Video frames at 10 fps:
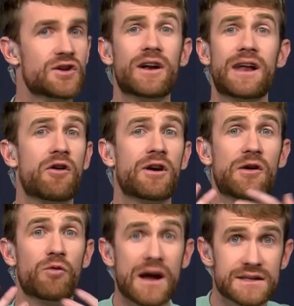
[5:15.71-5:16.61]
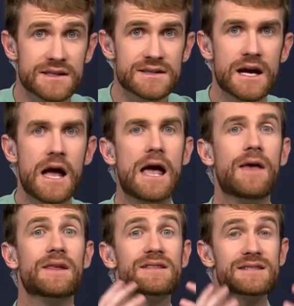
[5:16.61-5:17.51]
is not inherently racist
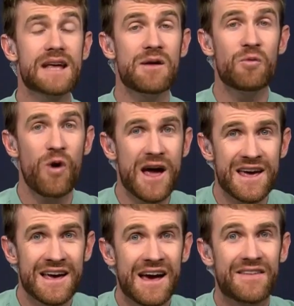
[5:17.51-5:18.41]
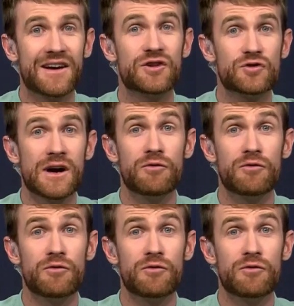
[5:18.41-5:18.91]
in the same way that